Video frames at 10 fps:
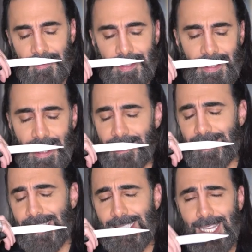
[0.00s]
Yeah,
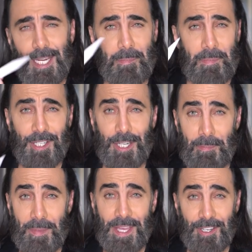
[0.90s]
this is getting better
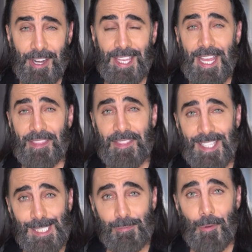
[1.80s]
and better. And at
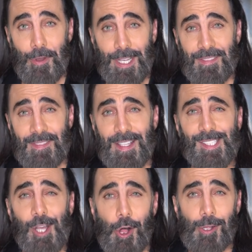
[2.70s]
this point,
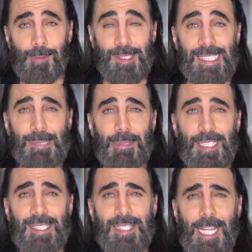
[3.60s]
this almost
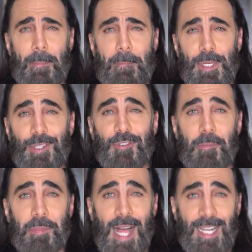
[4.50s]
smells like a
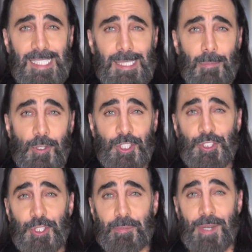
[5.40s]
beautiful black smoked
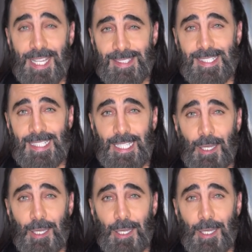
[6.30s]
gingerbread tea